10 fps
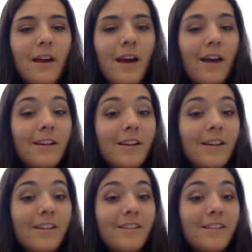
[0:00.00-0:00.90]

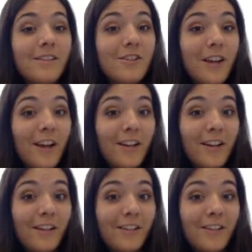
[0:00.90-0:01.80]
adding
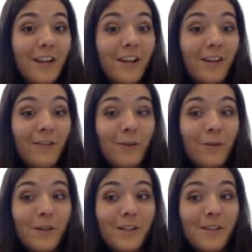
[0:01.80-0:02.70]
shading for
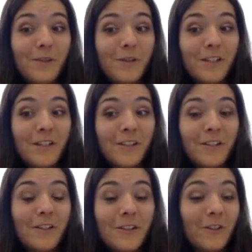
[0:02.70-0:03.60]
once, which is a
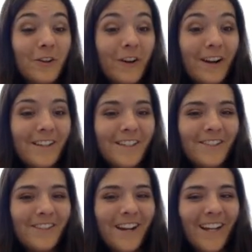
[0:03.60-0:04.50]
little crazy,
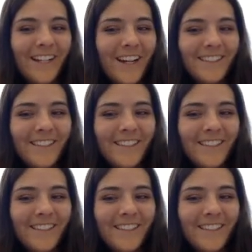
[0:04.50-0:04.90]
right?